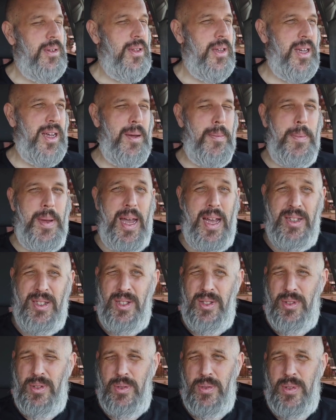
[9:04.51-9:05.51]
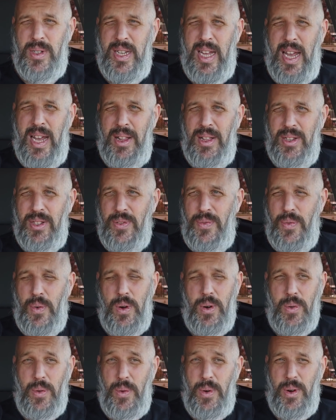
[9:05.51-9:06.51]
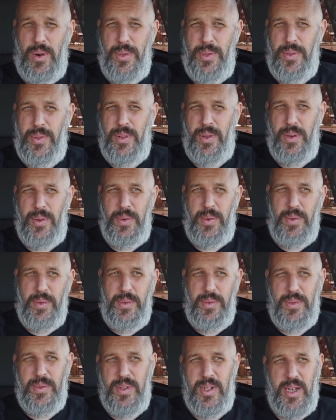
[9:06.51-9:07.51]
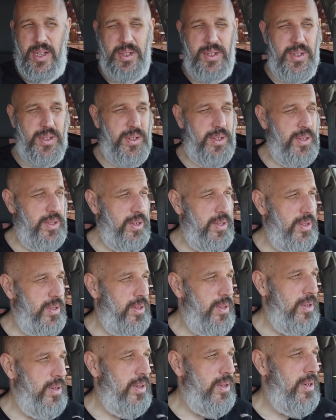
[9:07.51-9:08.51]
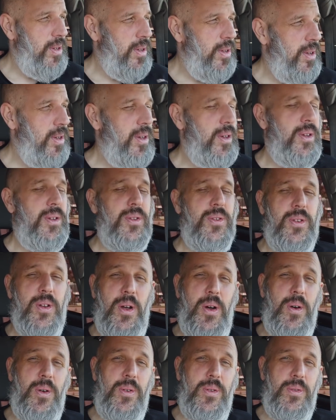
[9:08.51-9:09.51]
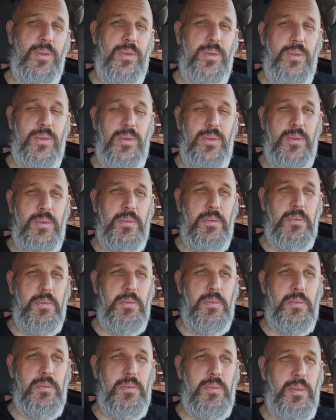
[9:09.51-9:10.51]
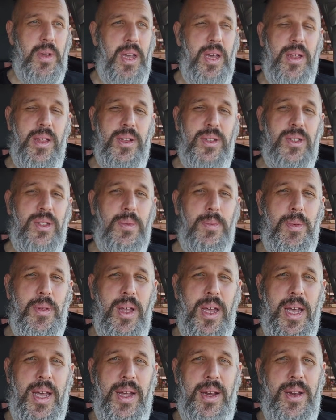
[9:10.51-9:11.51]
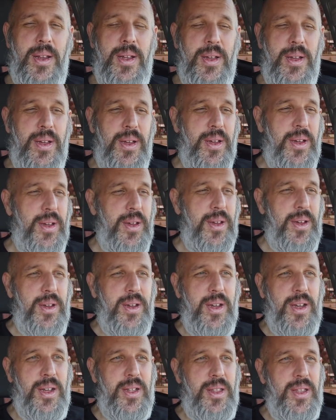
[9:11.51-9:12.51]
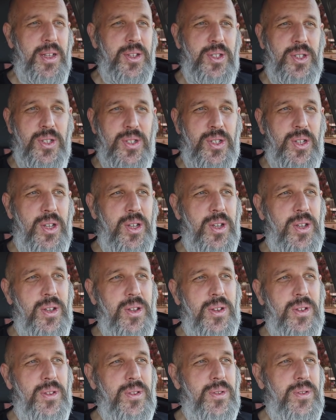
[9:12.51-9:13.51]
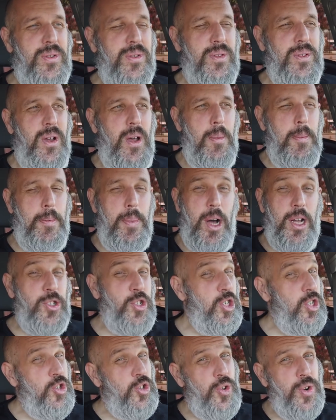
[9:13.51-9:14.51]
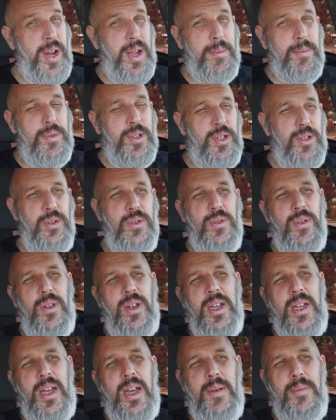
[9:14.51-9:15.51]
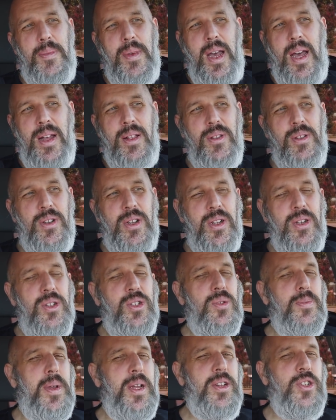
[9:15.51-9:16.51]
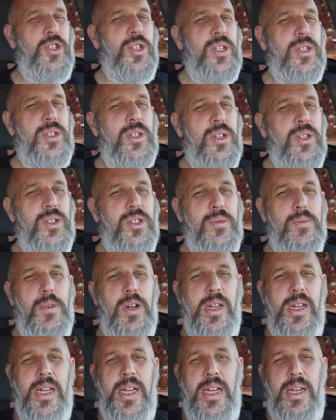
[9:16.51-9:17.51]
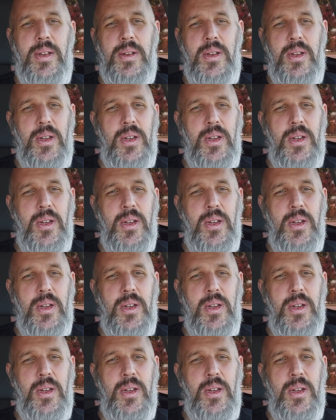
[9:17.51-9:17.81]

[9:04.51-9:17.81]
I think I'm passing through Dallas, Fort Worth too, Texas. So, yeah, that's the plan. And this is a budget trip too. Like, I'm not looking to spend shit tons of money.